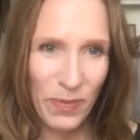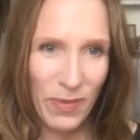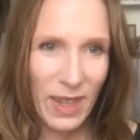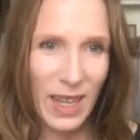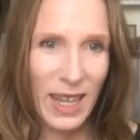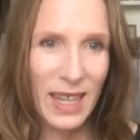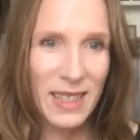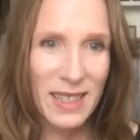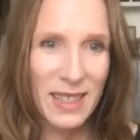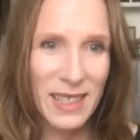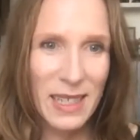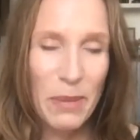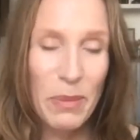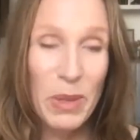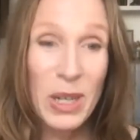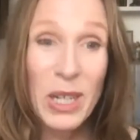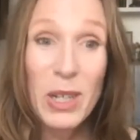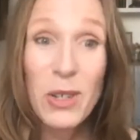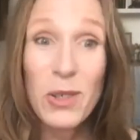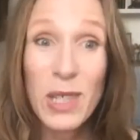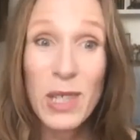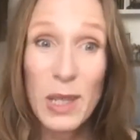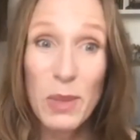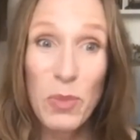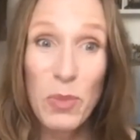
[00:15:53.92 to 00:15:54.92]
And somebody
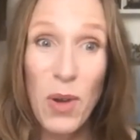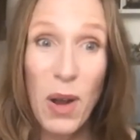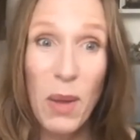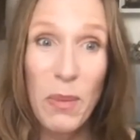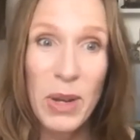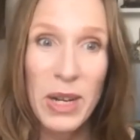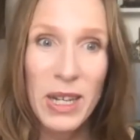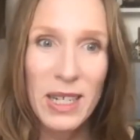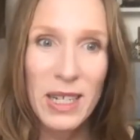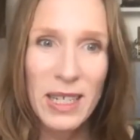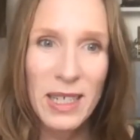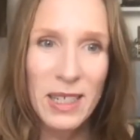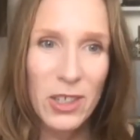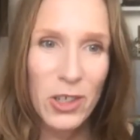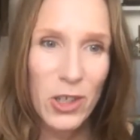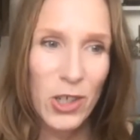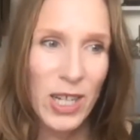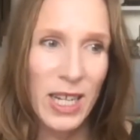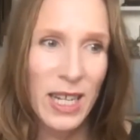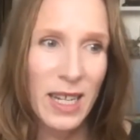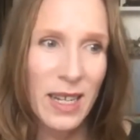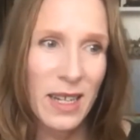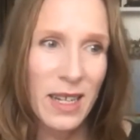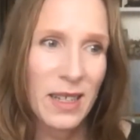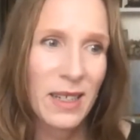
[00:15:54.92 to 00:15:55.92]
who's as prominent as
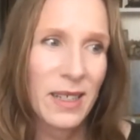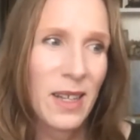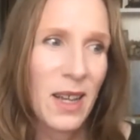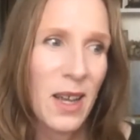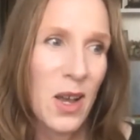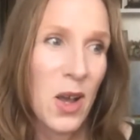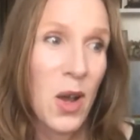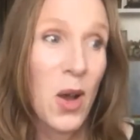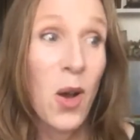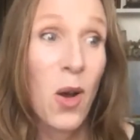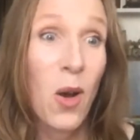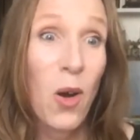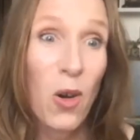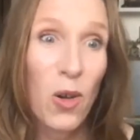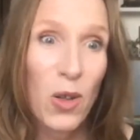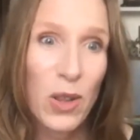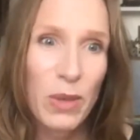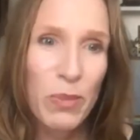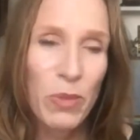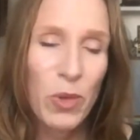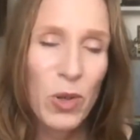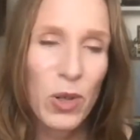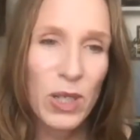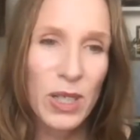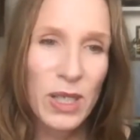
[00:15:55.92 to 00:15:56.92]
she is, all the
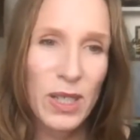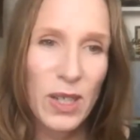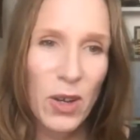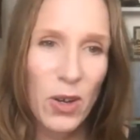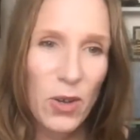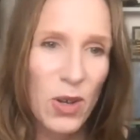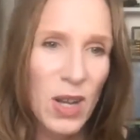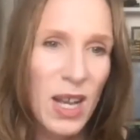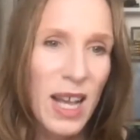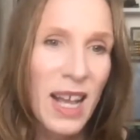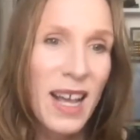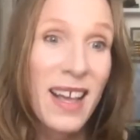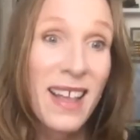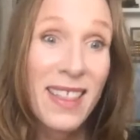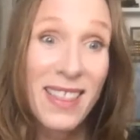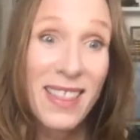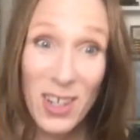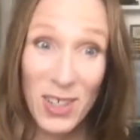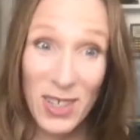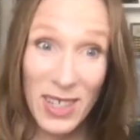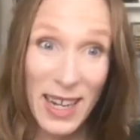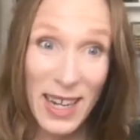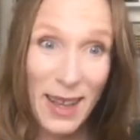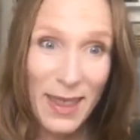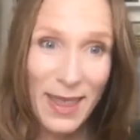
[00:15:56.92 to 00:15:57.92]
more so.
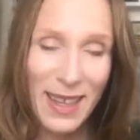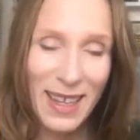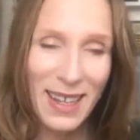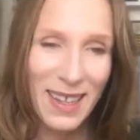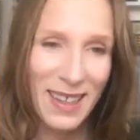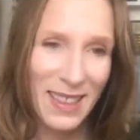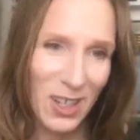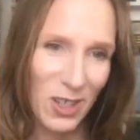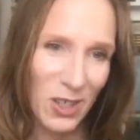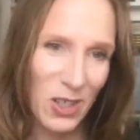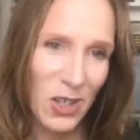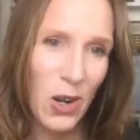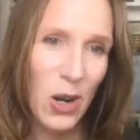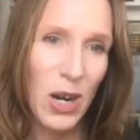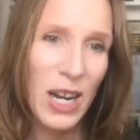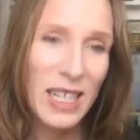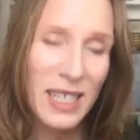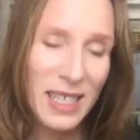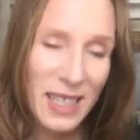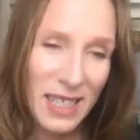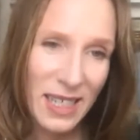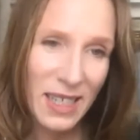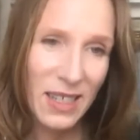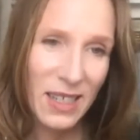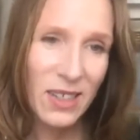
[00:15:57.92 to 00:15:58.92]
There's nothing. There's not a
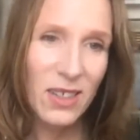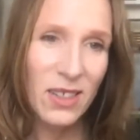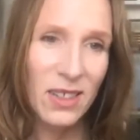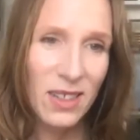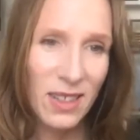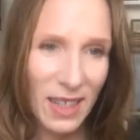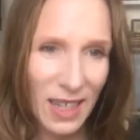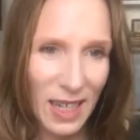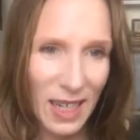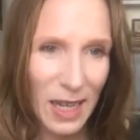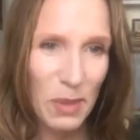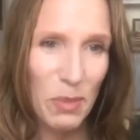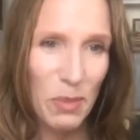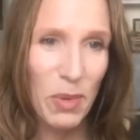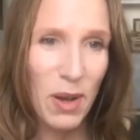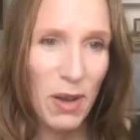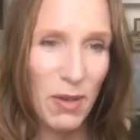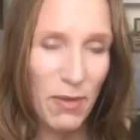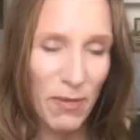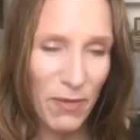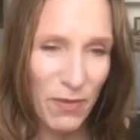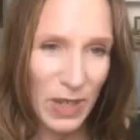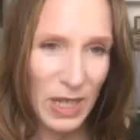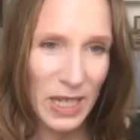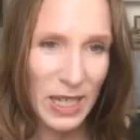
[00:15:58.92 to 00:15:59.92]
single clip
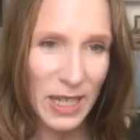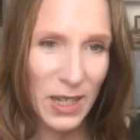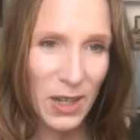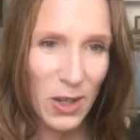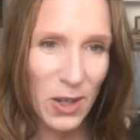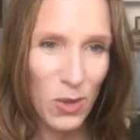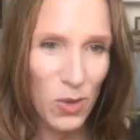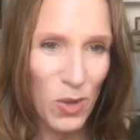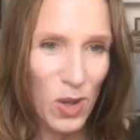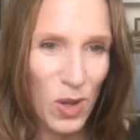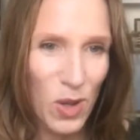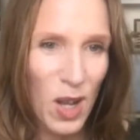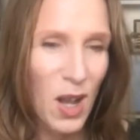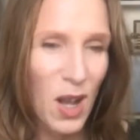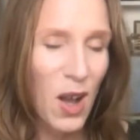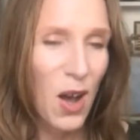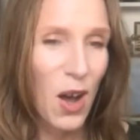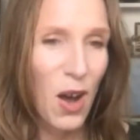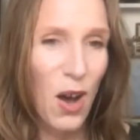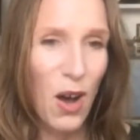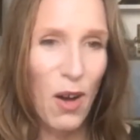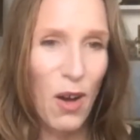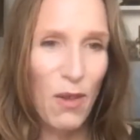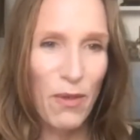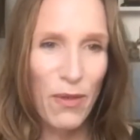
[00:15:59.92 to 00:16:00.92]
of video
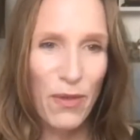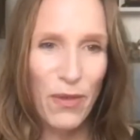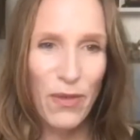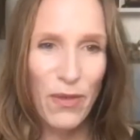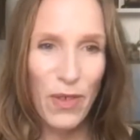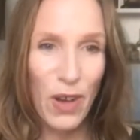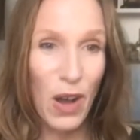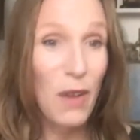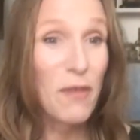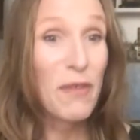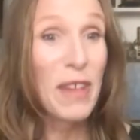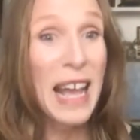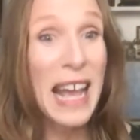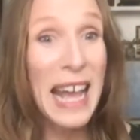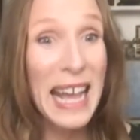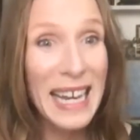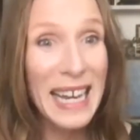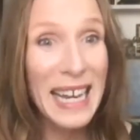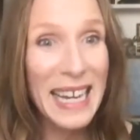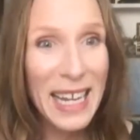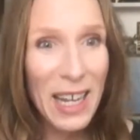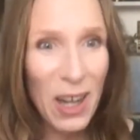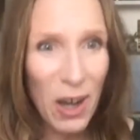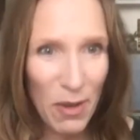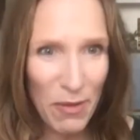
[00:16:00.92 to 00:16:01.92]
of
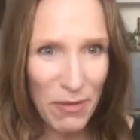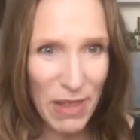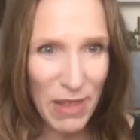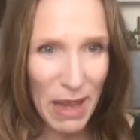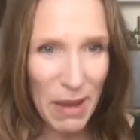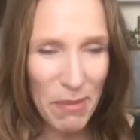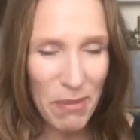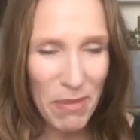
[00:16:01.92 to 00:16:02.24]
any of them.